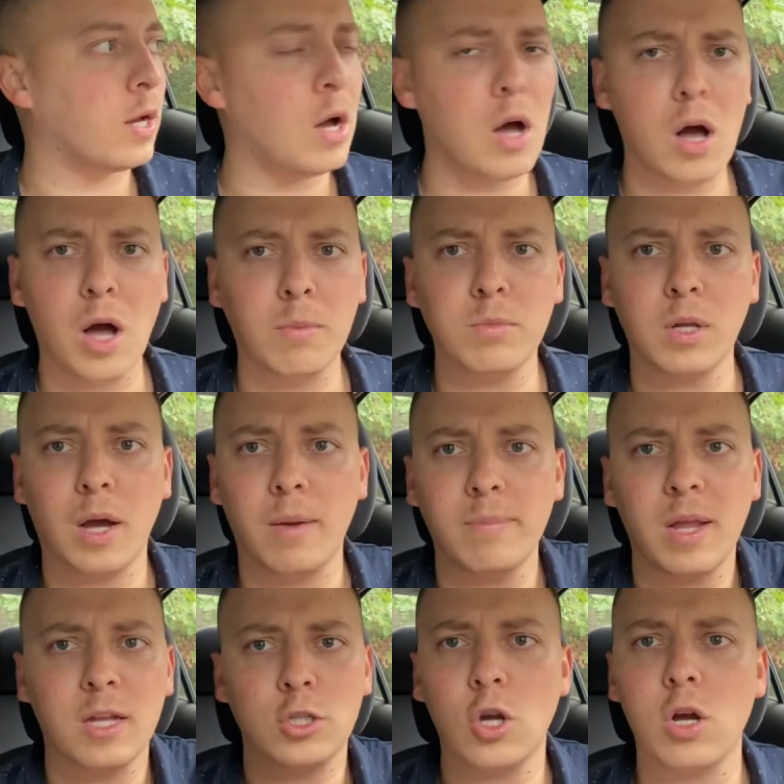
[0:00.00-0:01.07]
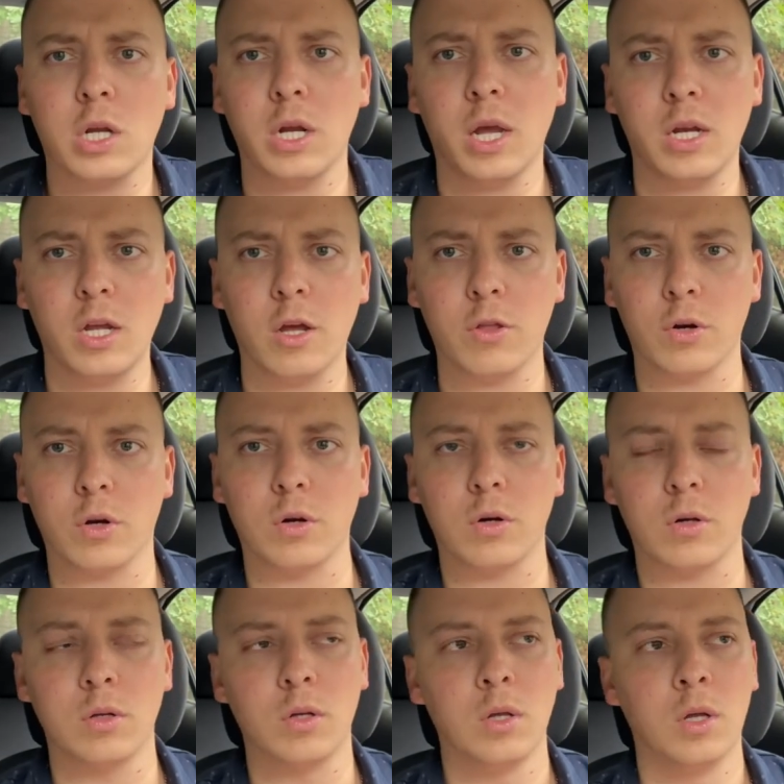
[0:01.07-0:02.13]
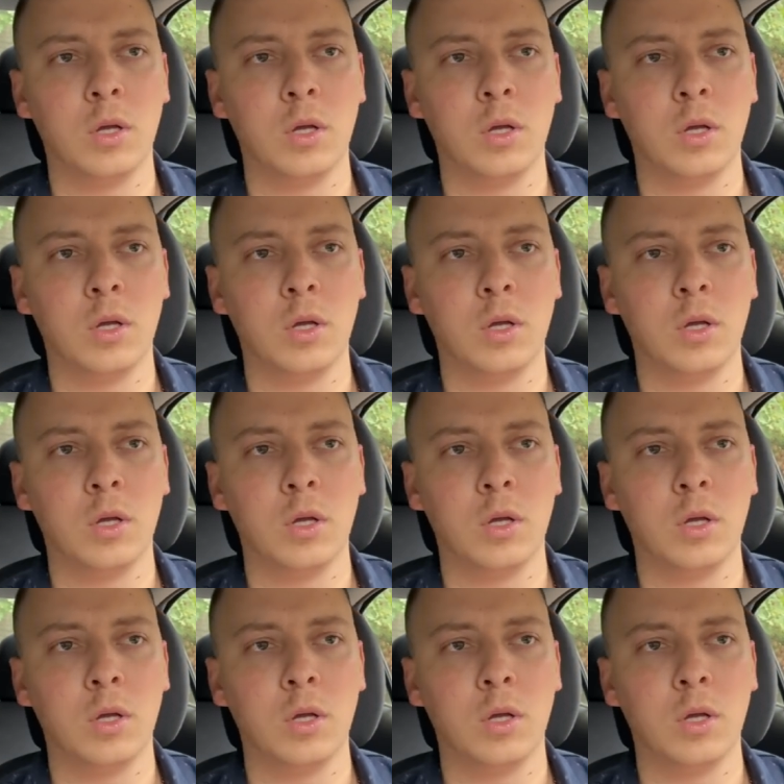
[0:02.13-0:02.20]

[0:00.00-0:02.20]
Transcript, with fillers: oh, I'm, I'm not talking to any other girl.